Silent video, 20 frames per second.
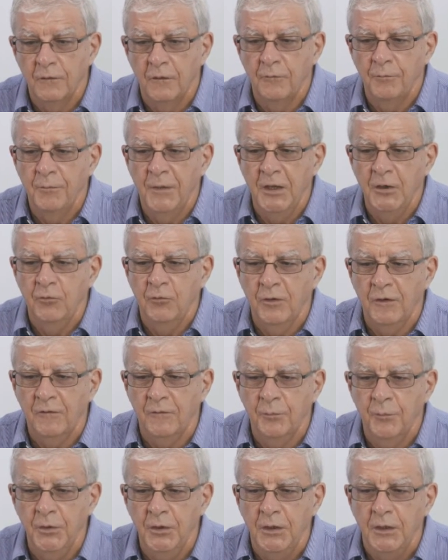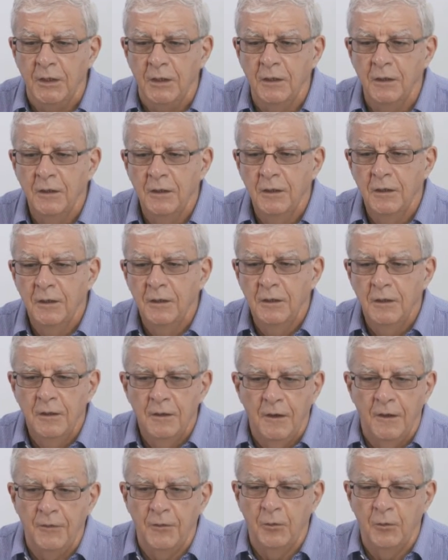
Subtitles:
of matrix B, and